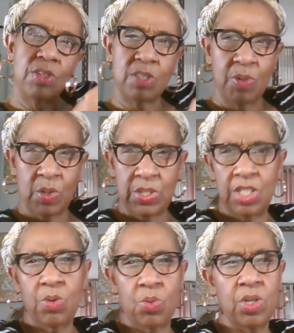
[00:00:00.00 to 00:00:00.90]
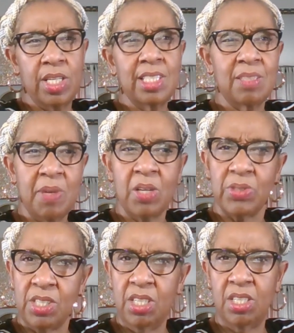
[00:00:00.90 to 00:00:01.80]
can smell the cedar wood. It
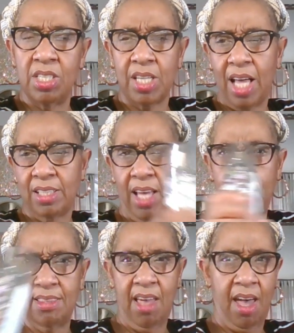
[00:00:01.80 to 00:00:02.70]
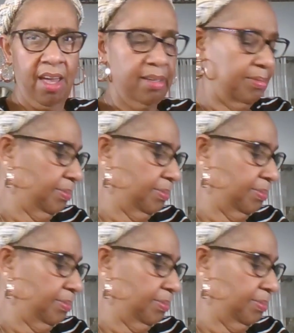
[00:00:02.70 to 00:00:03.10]
smells good. I like that.